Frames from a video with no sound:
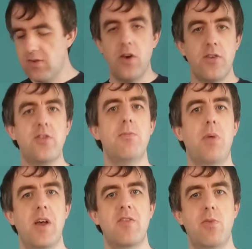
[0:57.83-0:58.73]
it's got some
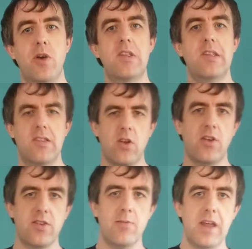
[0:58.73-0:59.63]
plus points, it's
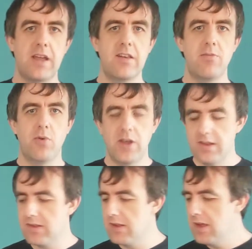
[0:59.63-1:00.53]
got some negative
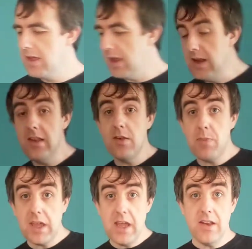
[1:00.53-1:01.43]
points. It is a
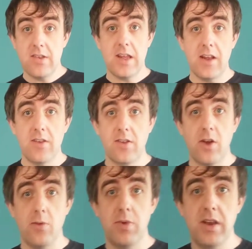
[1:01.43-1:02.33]
beginner's
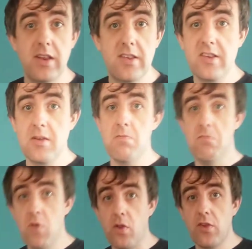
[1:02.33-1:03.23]
telescope. It is
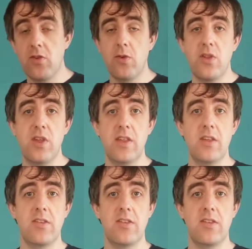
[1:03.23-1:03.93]
not the sort of thing